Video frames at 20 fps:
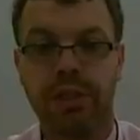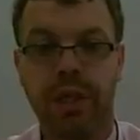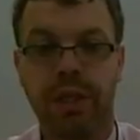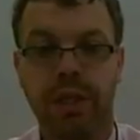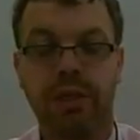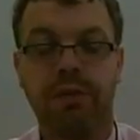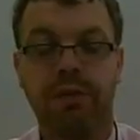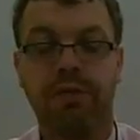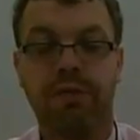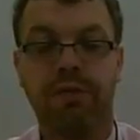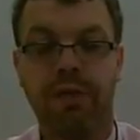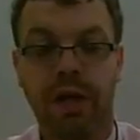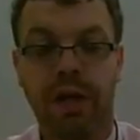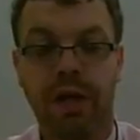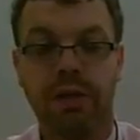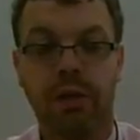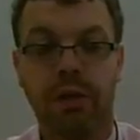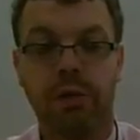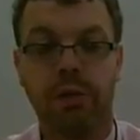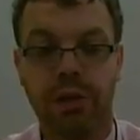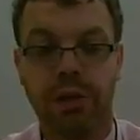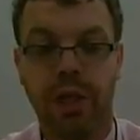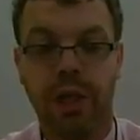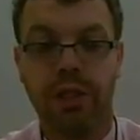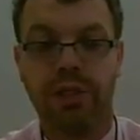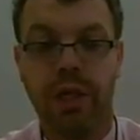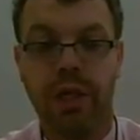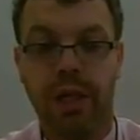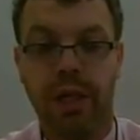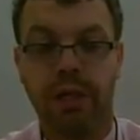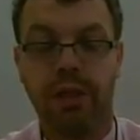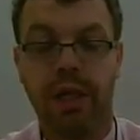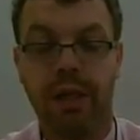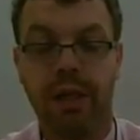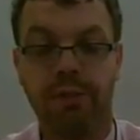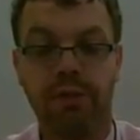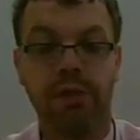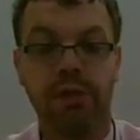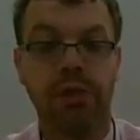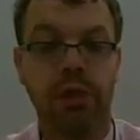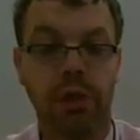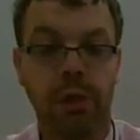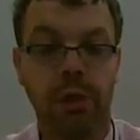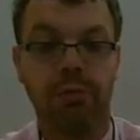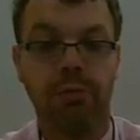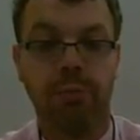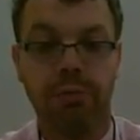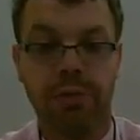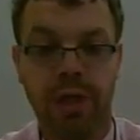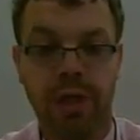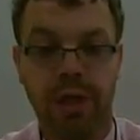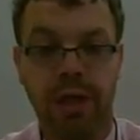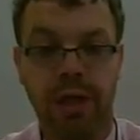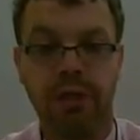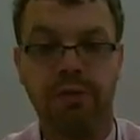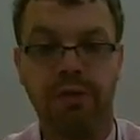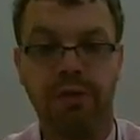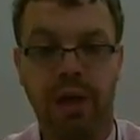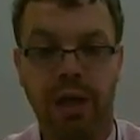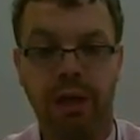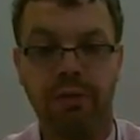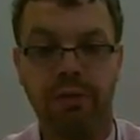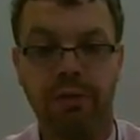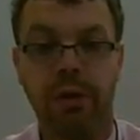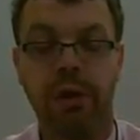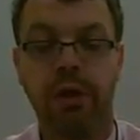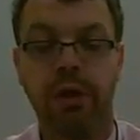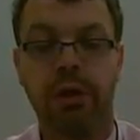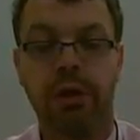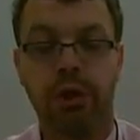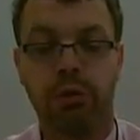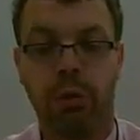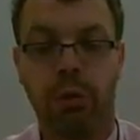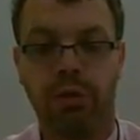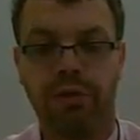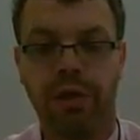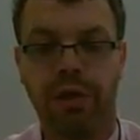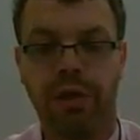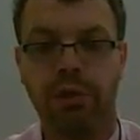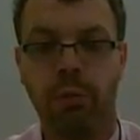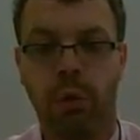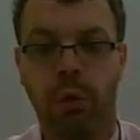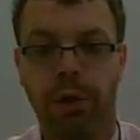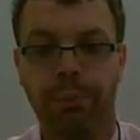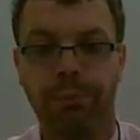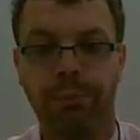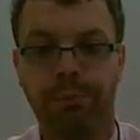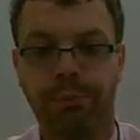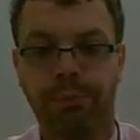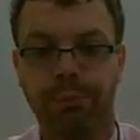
and the effect the Crusades had on life in Europe from 1095 to 1291.